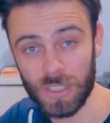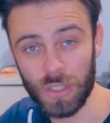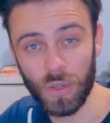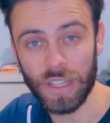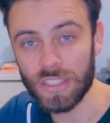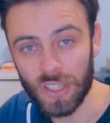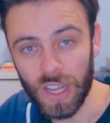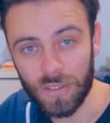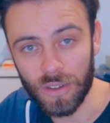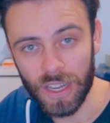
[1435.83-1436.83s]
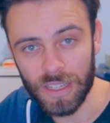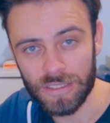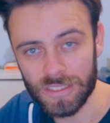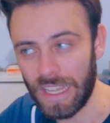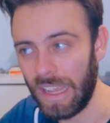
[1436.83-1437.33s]
good insight, right,
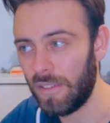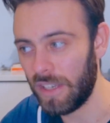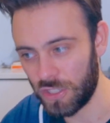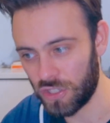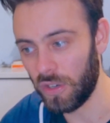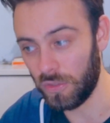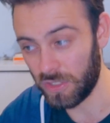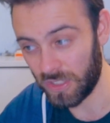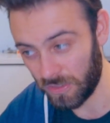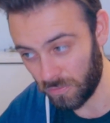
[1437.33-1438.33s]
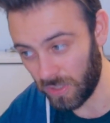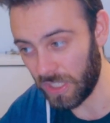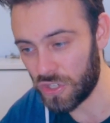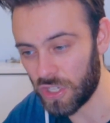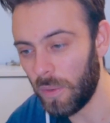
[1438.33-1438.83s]
to have and this show's really
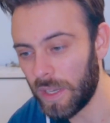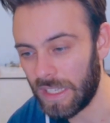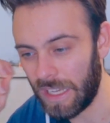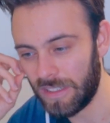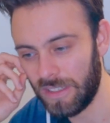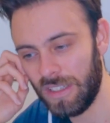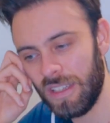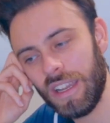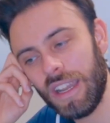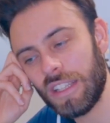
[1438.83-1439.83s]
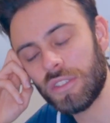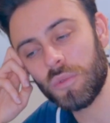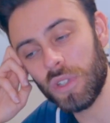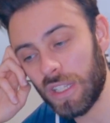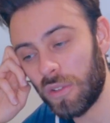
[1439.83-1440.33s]
showing that. And it's
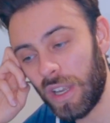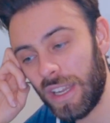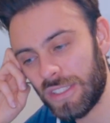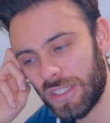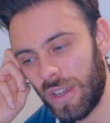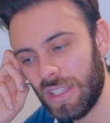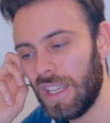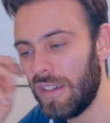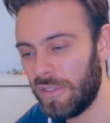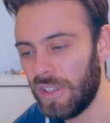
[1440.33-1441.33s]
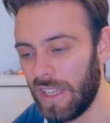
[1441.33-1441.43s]
really great. So I love